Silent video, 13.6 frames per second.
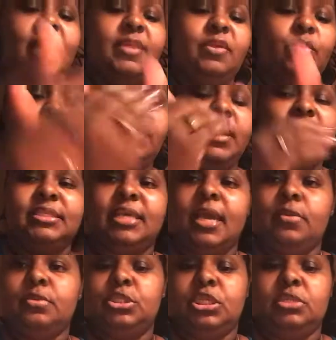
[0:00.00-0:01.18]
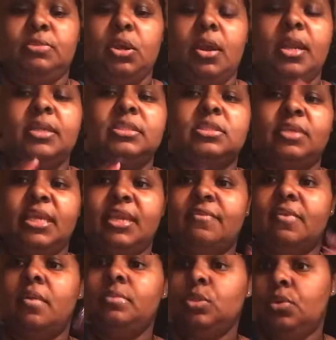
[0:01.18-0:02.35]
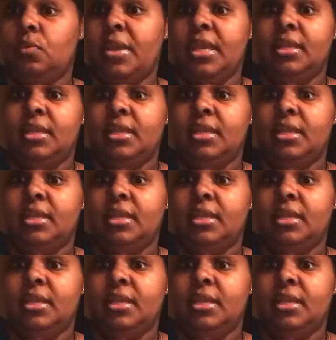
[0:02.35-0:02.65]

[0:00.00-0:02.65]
and they want to reconcile with the Judgment card. So they come to